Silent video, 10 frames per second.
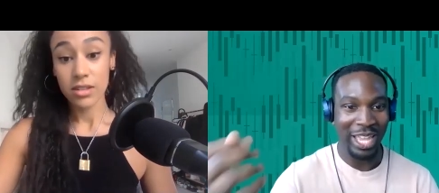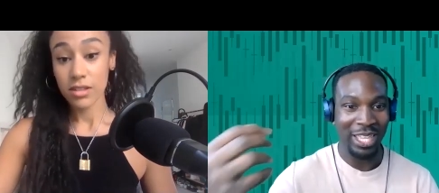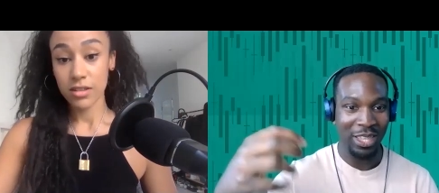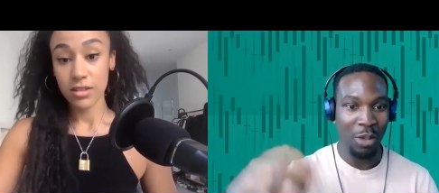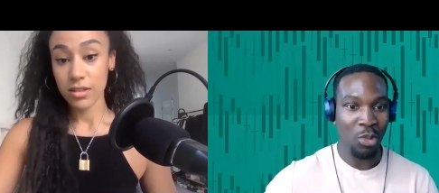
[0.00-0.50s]

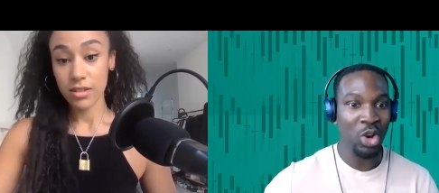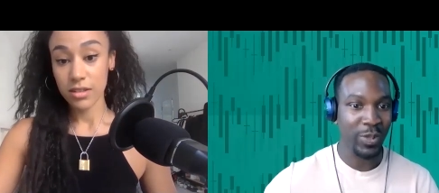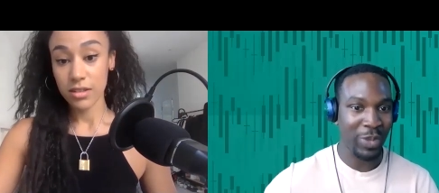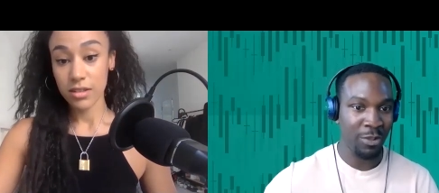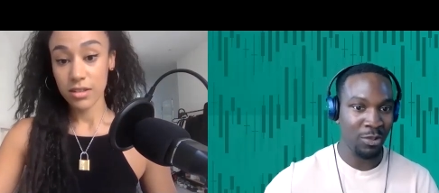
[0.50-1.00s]
Speaker 1: that a
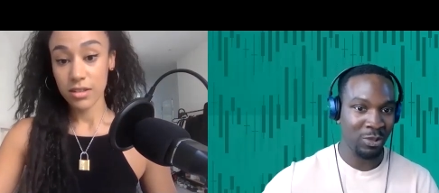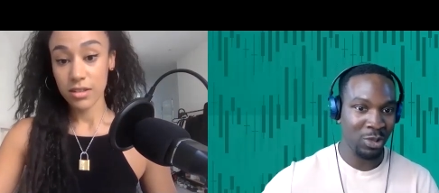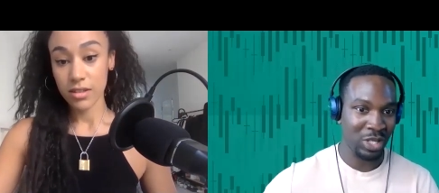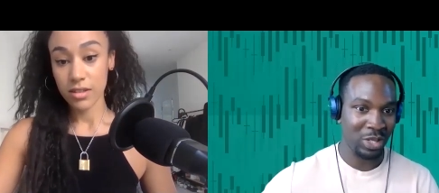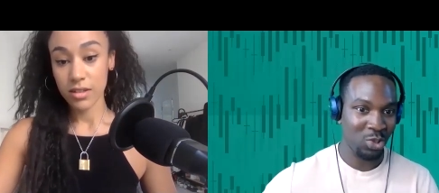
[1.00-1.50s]
mortgage payment
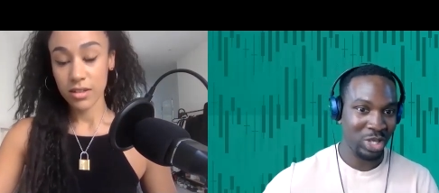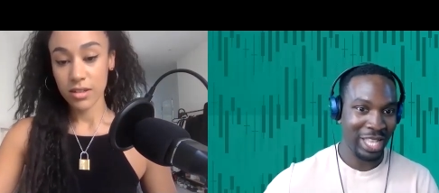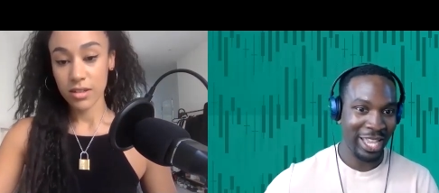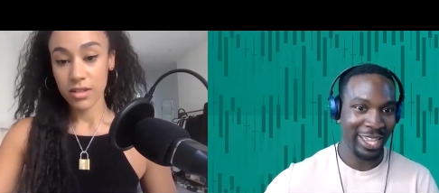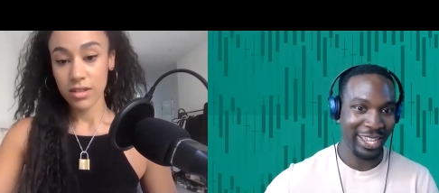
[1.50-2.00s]
was was
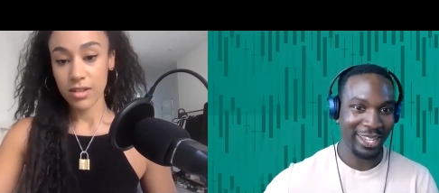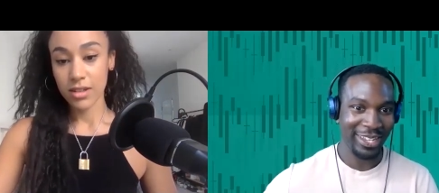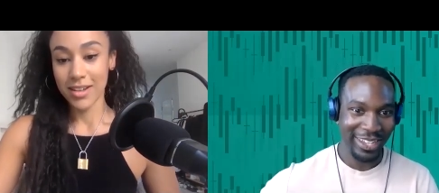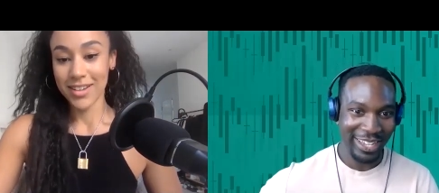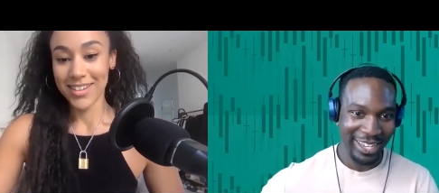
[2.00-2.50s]
like
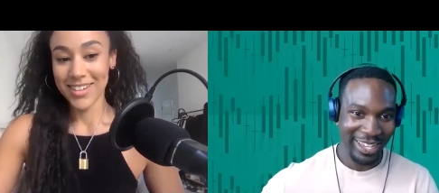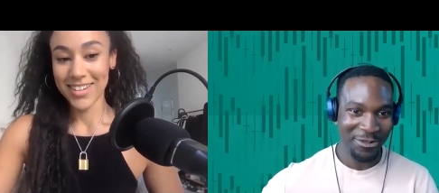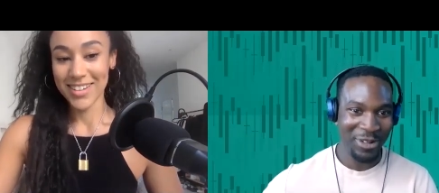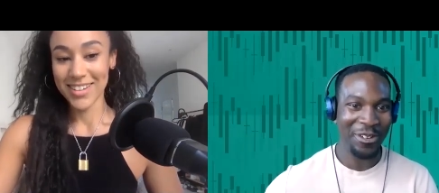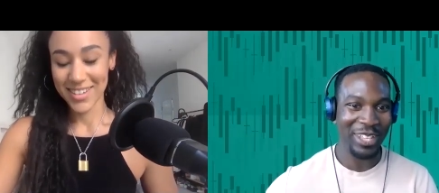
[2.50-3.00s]

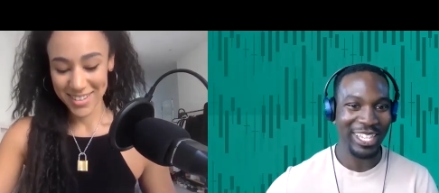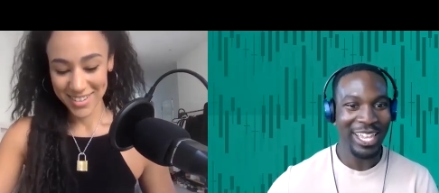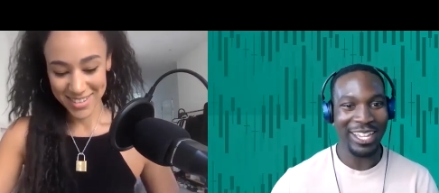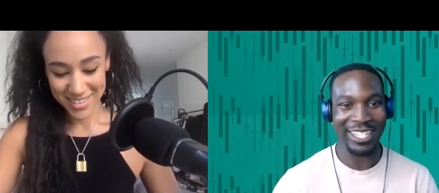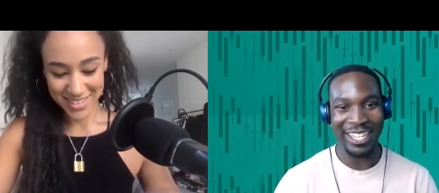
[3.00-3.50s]
rearing
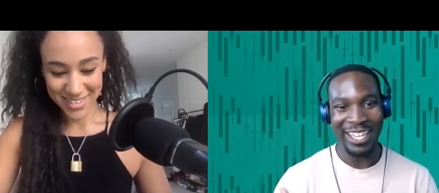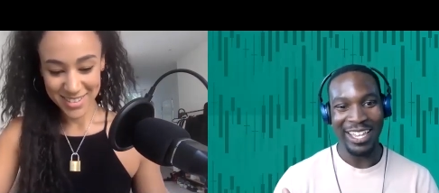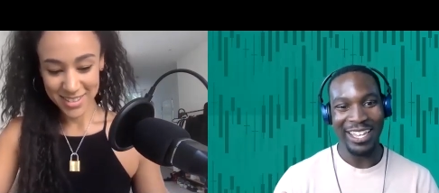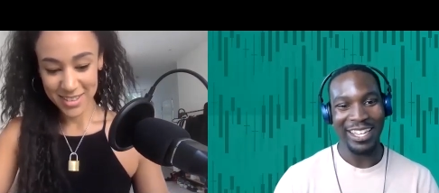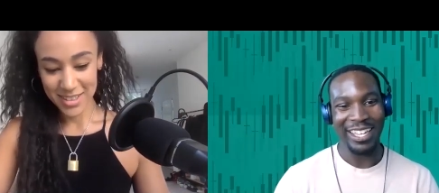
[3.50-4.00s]
its because.
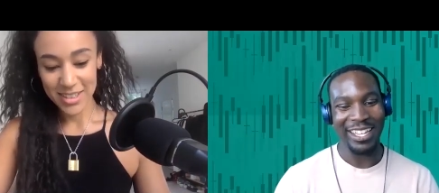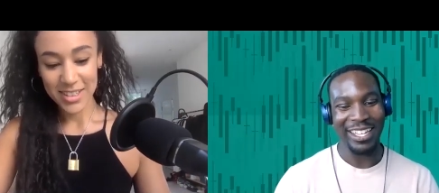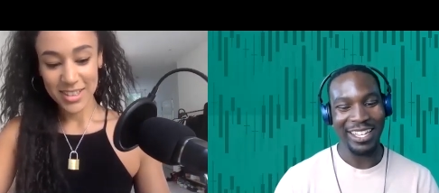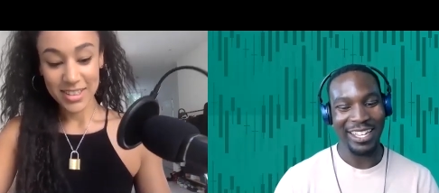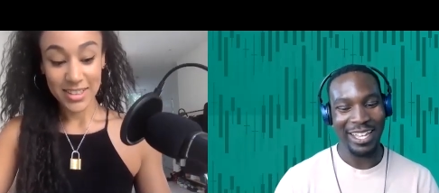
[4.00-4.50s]

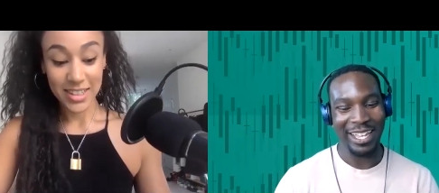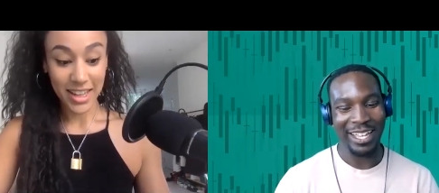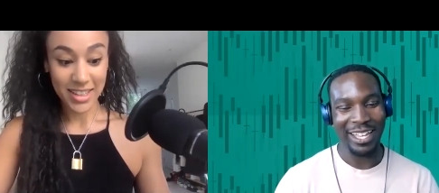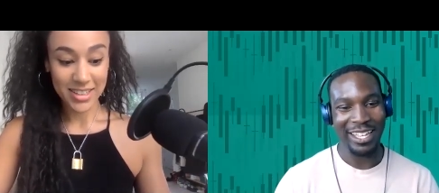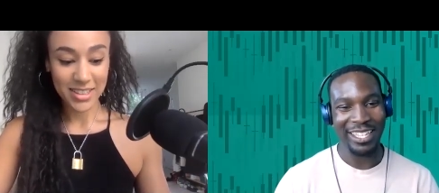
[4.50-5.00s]
Yeah.
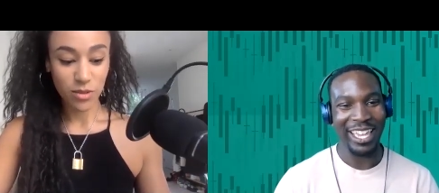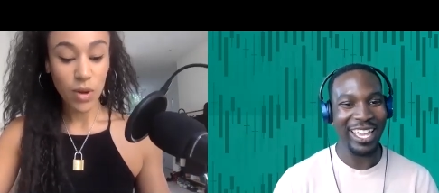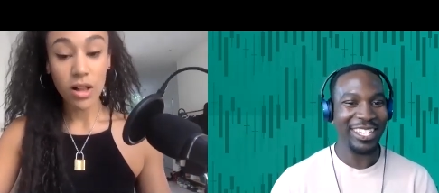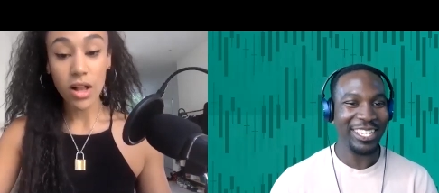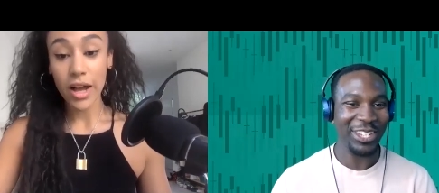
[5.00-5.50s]
yeah.
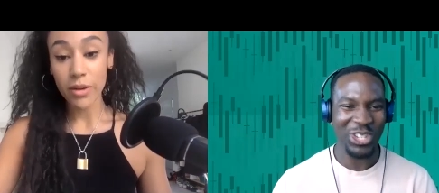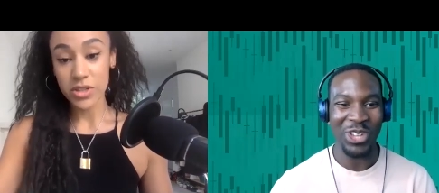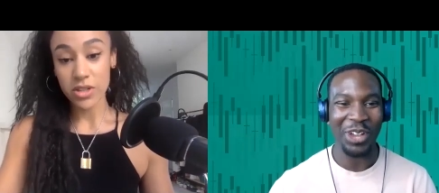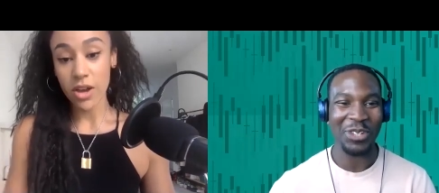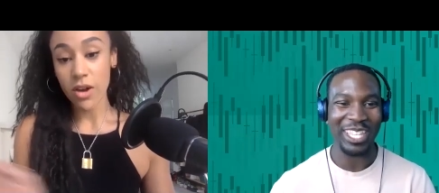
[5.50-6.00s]
Well, I was,
Speaker 2: you
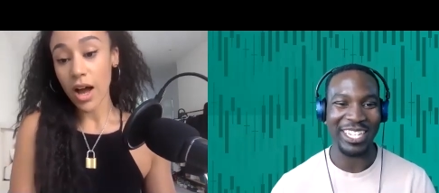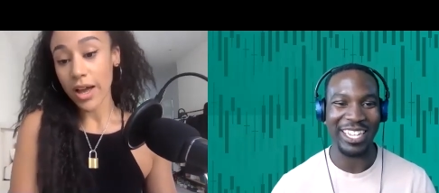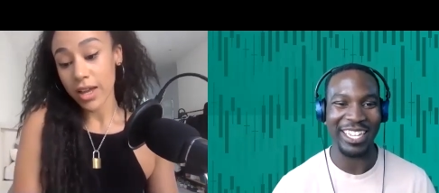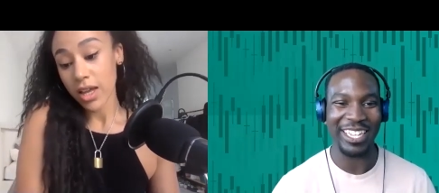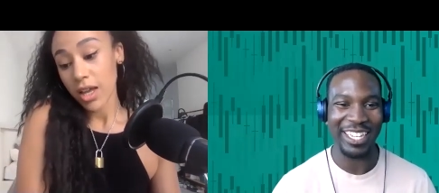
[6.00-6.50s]
know what I'm trying I, to
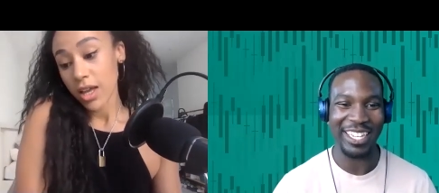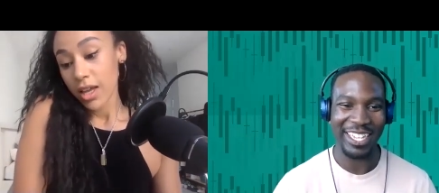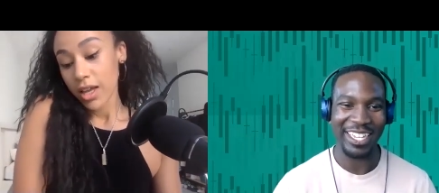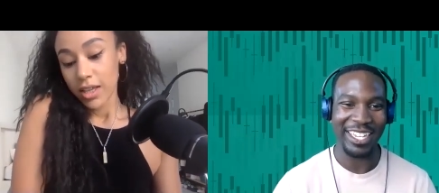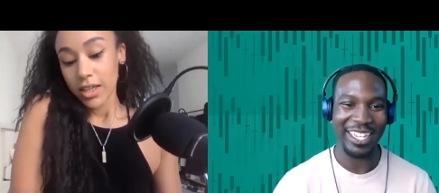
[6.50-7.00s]
say.
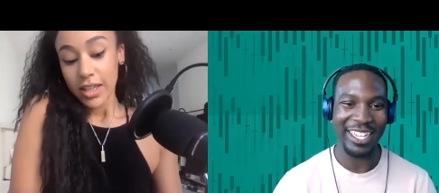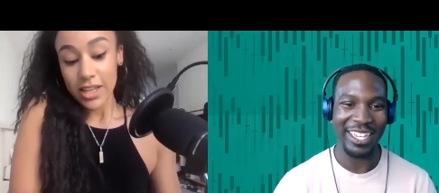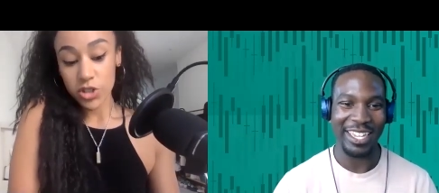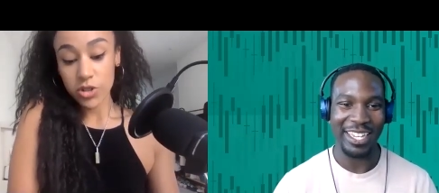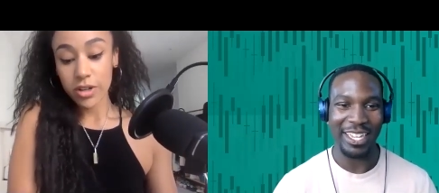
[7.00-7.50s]

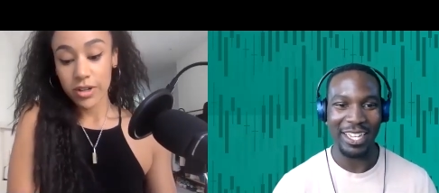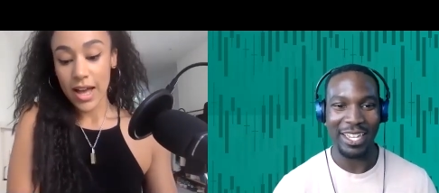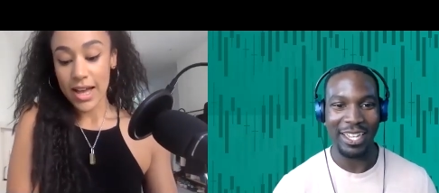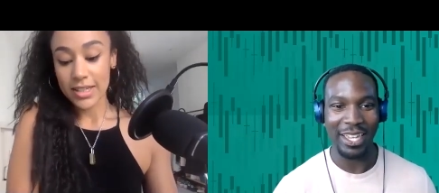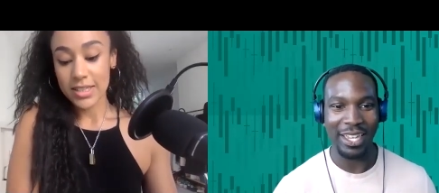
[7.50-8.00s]
It's true.
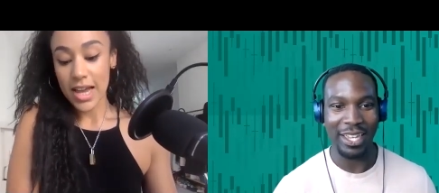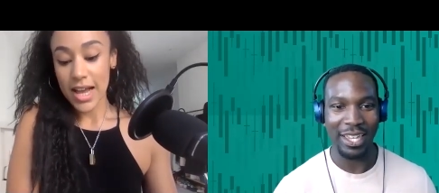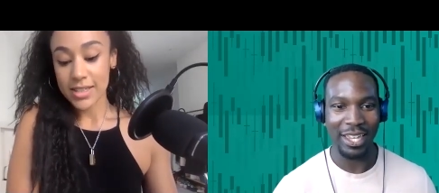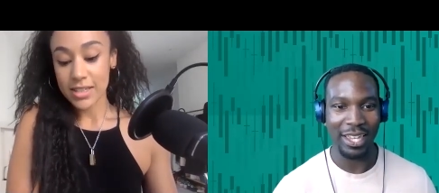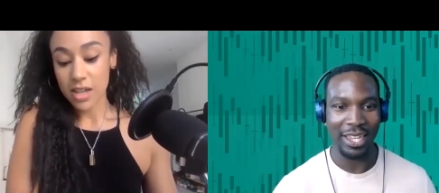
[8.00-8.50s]
And
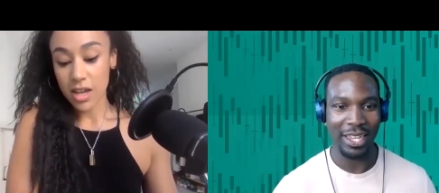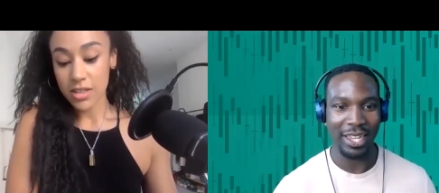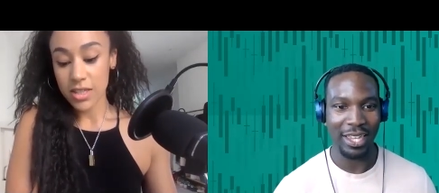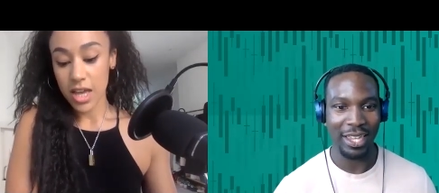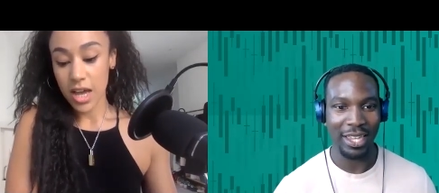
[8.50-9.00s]
as a
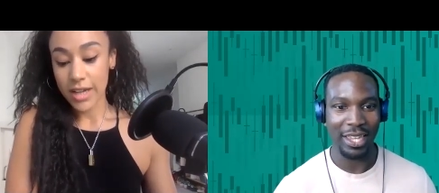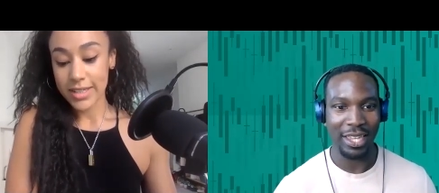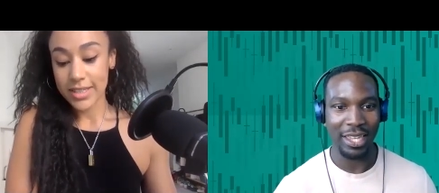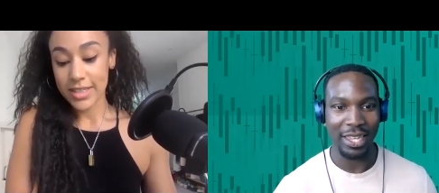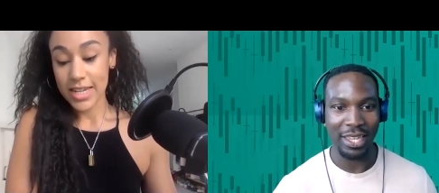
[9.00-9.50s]
dancer, I
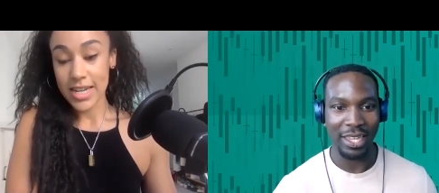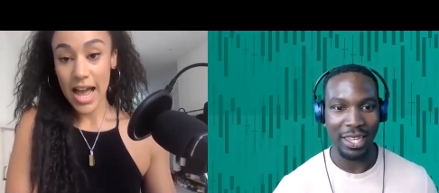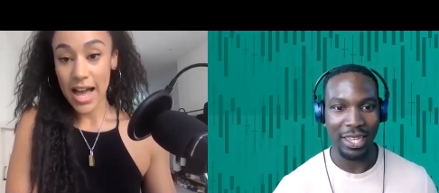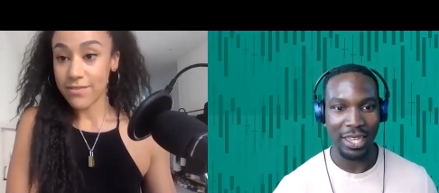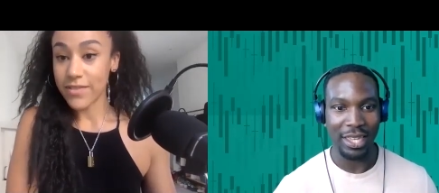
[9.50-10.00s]
didn't
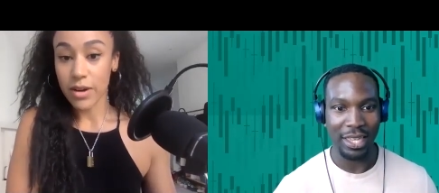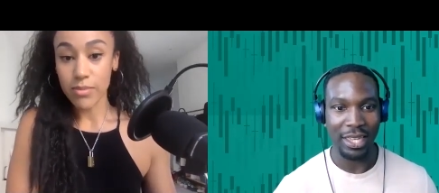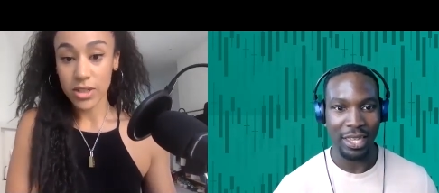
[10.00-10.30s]
have very much